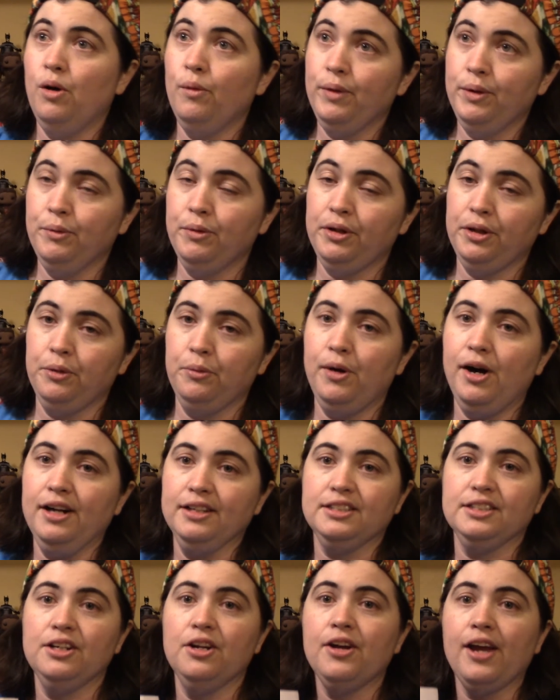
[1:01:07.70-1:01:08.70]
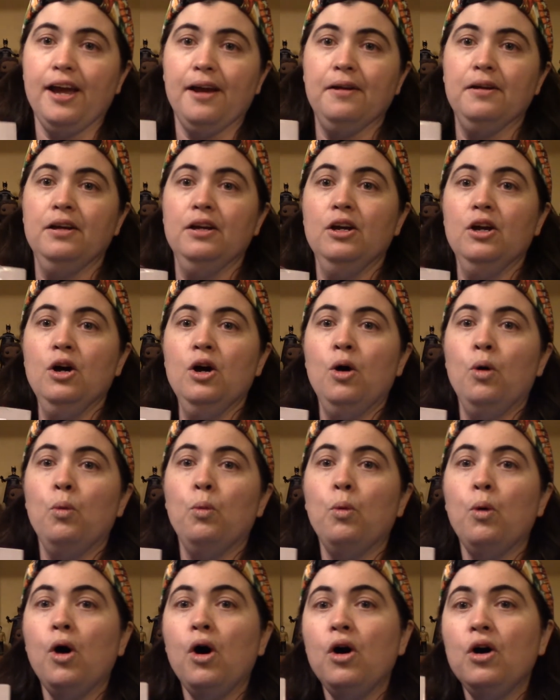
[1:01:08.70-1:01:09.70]
we really watched. Okay,
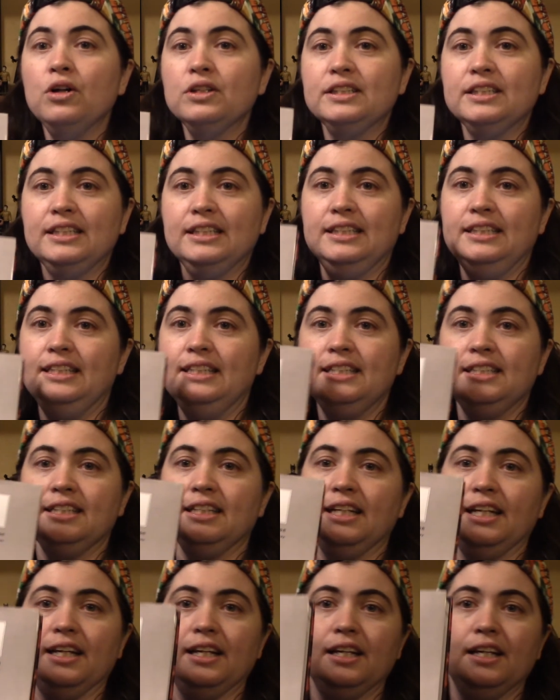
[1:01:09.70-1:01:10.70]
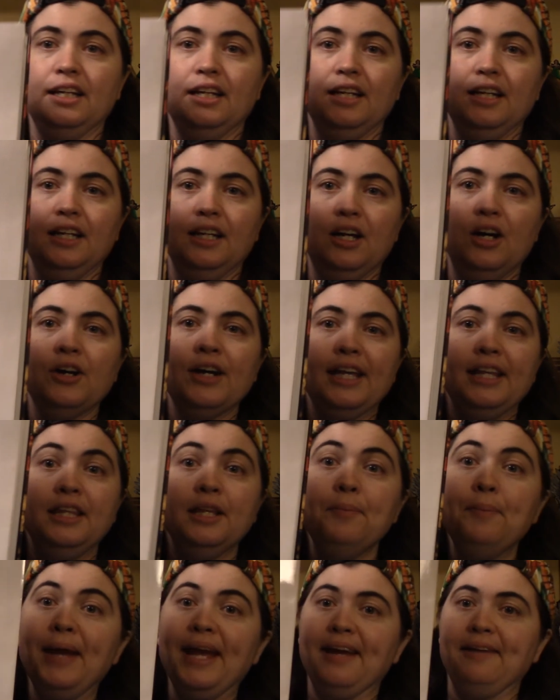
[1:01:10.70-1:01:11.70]
Walt Disney. Okay,
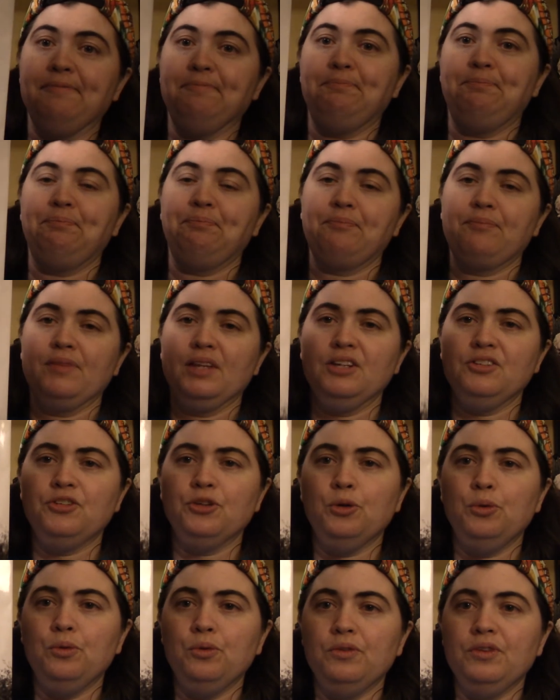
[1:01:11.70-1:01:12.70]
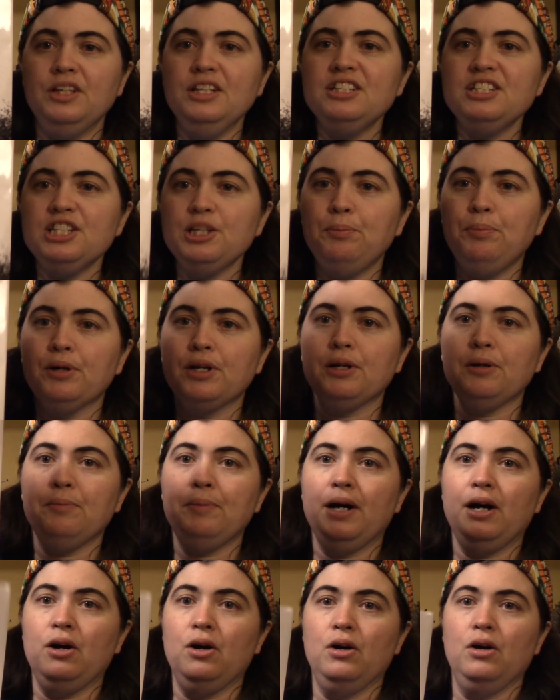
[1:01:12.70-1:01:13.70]
The Man. So this is a book
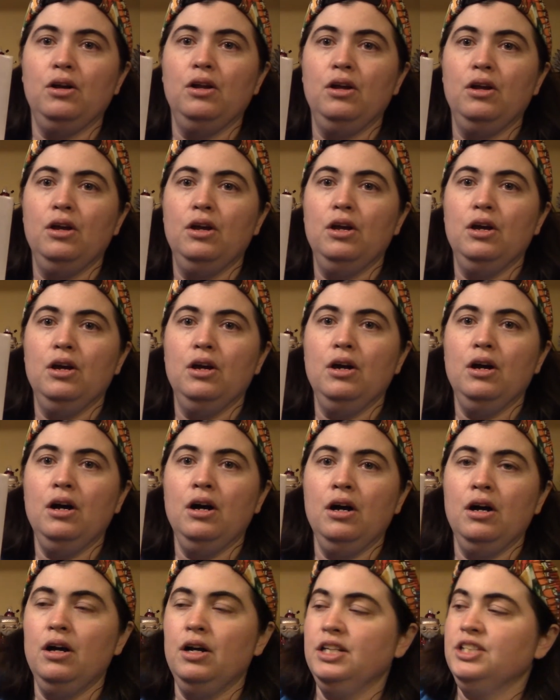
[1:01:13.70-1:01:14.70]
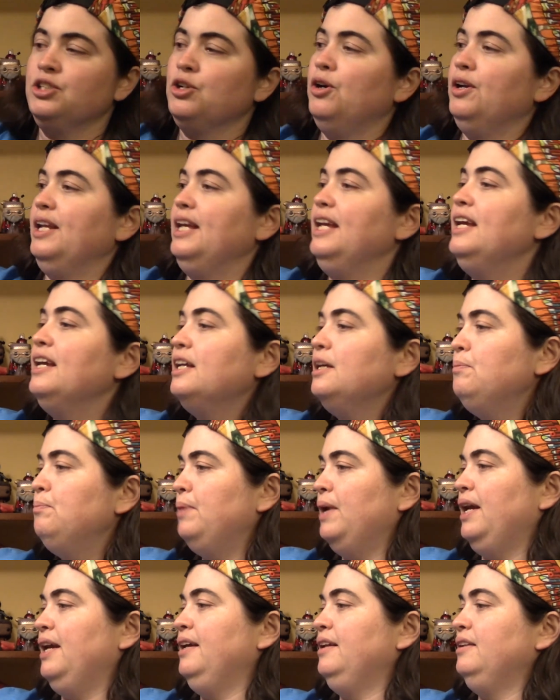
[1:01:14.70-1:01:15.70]
about, uh, it's called Ink and
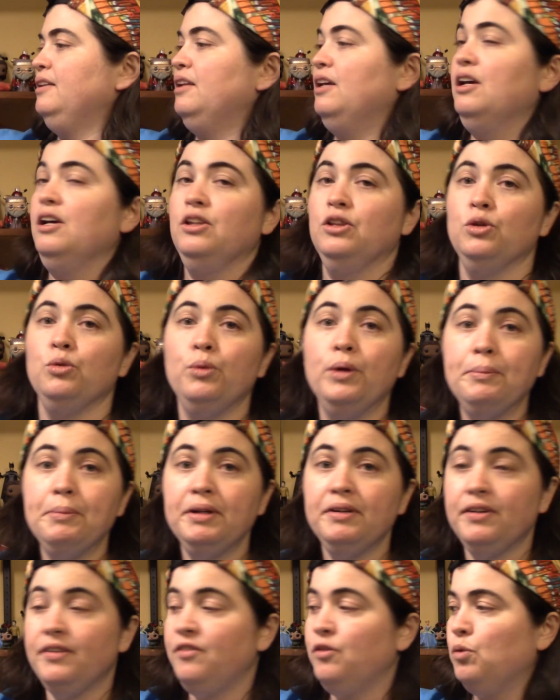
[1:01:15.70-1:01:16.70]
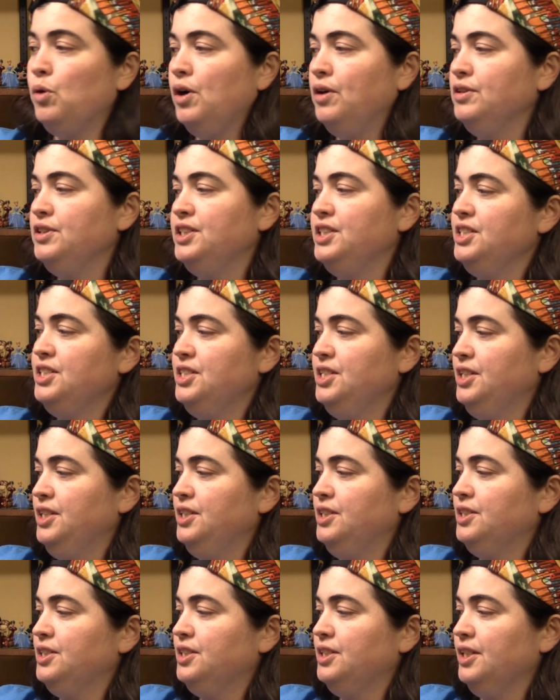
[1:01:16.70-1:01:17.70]
Paint, The Women of Walt
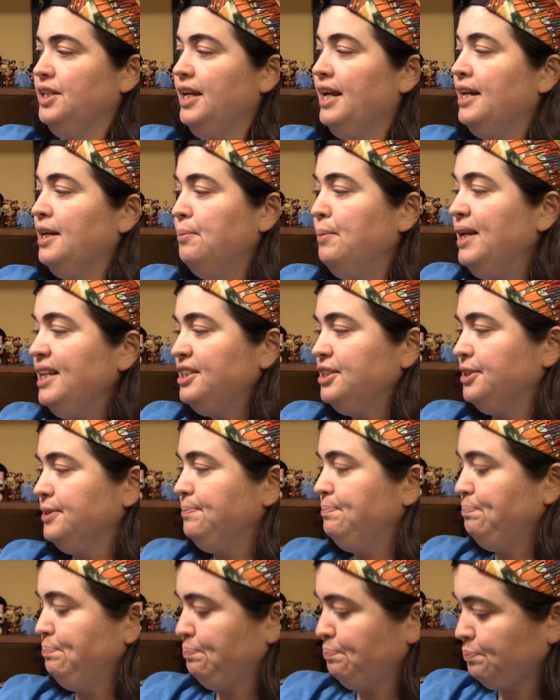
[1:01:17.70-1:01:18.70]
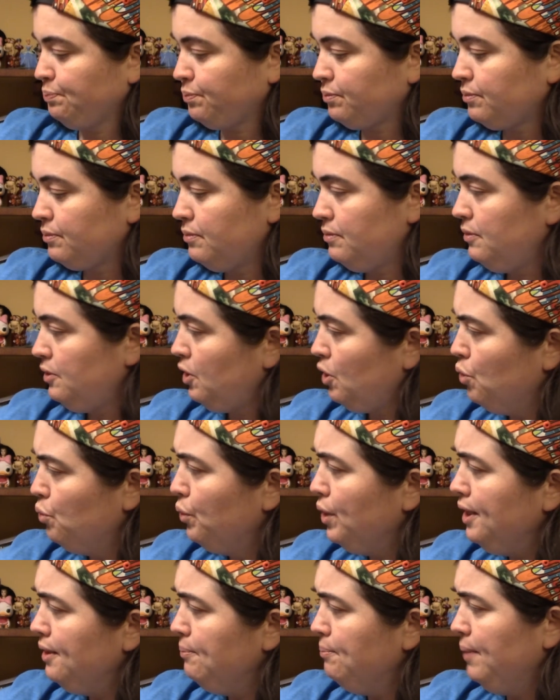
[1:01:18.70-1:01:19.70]
Disney's Animation,
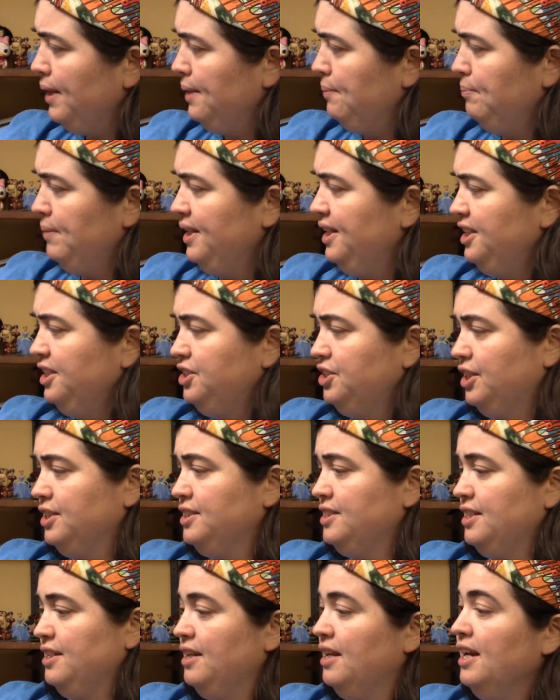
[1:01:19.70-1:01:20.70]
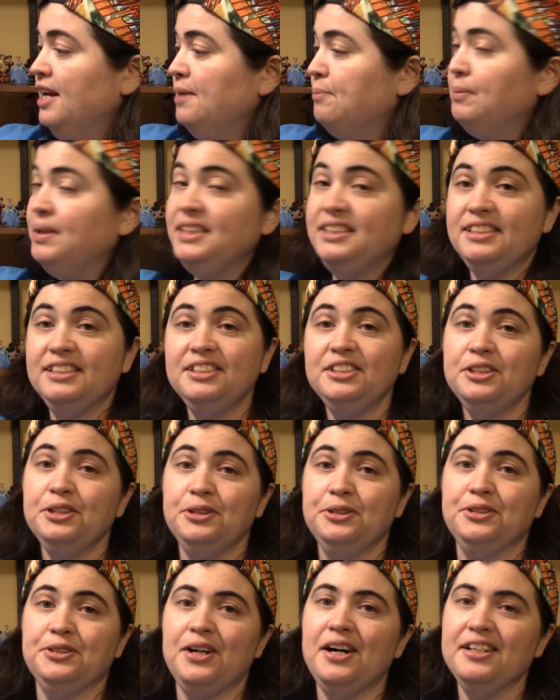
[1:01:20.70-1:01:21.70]
written by Mindy Johnson. My sister,
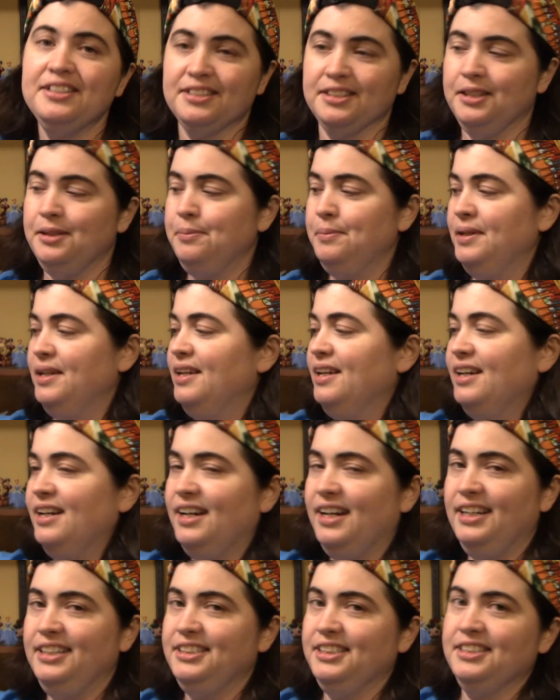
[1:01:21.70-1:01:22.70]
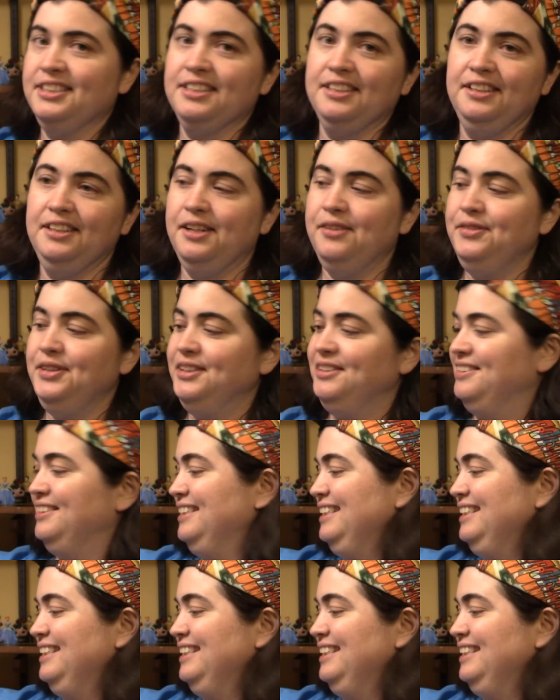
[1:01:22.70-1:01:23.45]
who's awesome, hi Jessica, love you,